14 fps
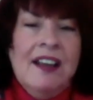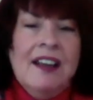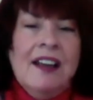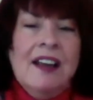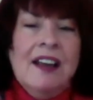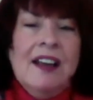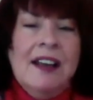
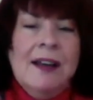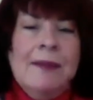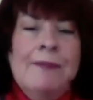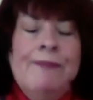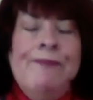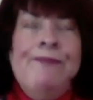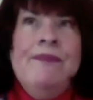
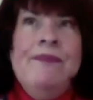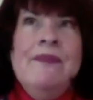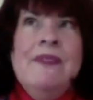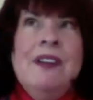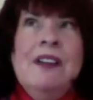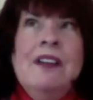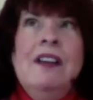um,
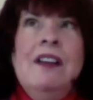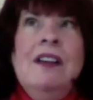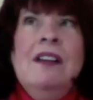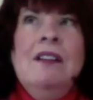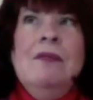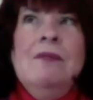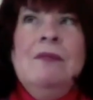
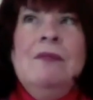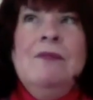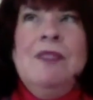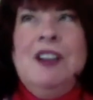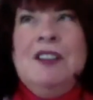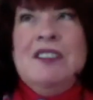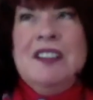
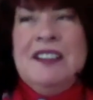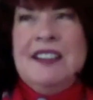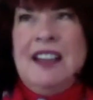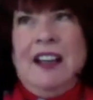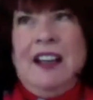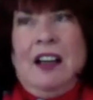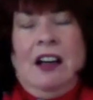because it's
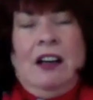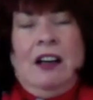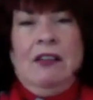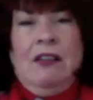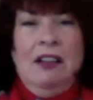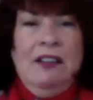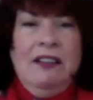like, oh,
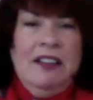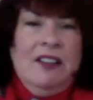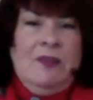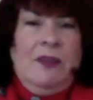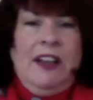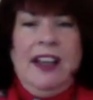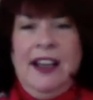this is
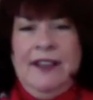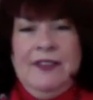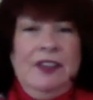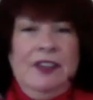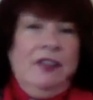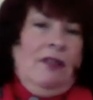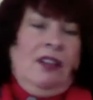what I have to
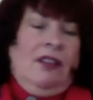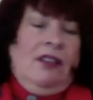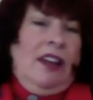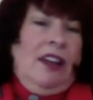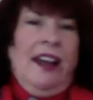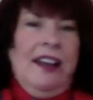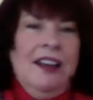do.
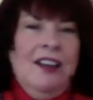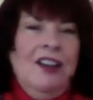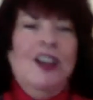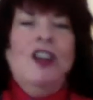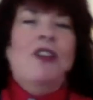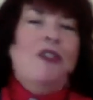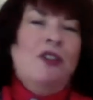Okay,
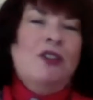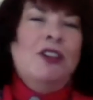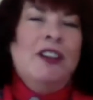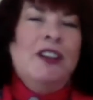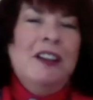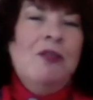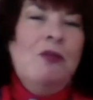
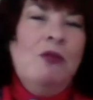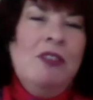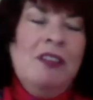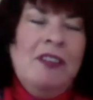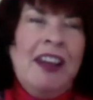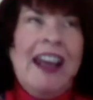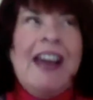
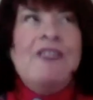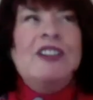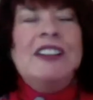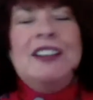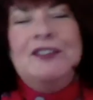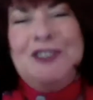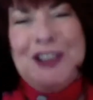they haven't
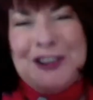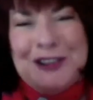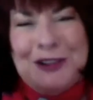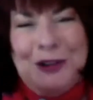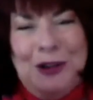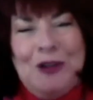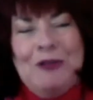lived as
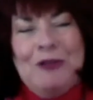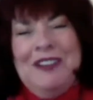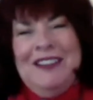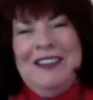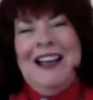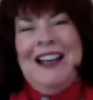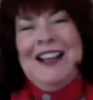long
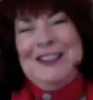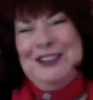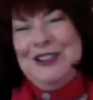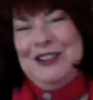not to do it.